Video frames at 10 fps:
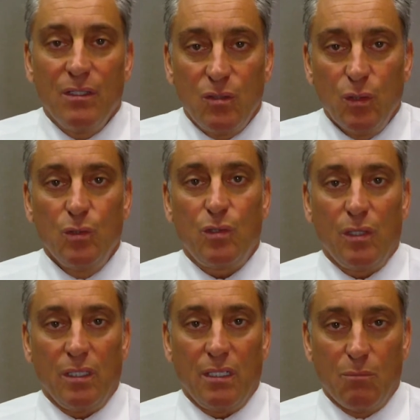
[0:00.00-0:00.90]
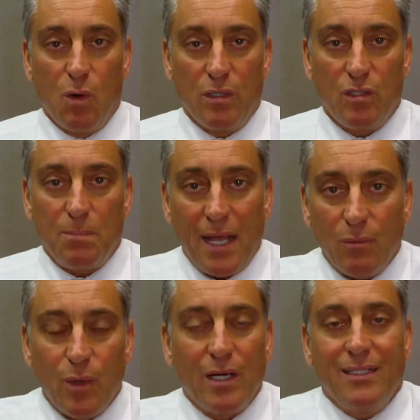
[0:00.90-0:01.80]
$2 trillion more to
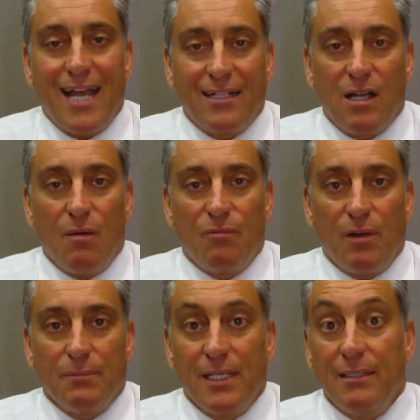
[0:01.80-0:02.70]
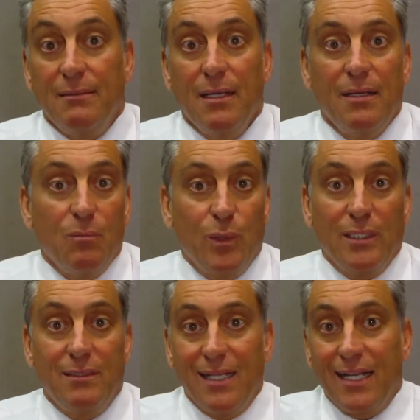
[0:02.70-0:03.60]
spend. Where did that come from? Did we
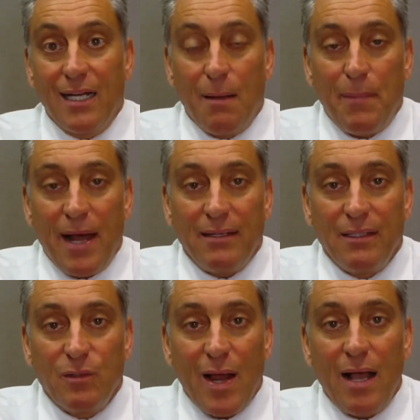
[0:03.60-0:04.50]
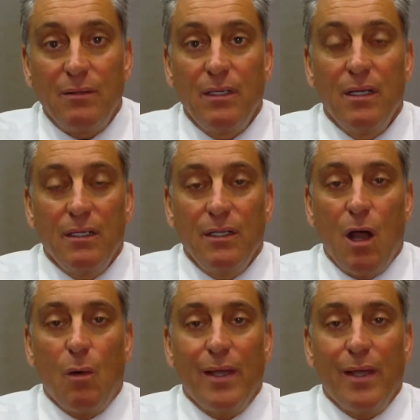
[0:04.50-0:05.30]
dig it up out of the ground? No,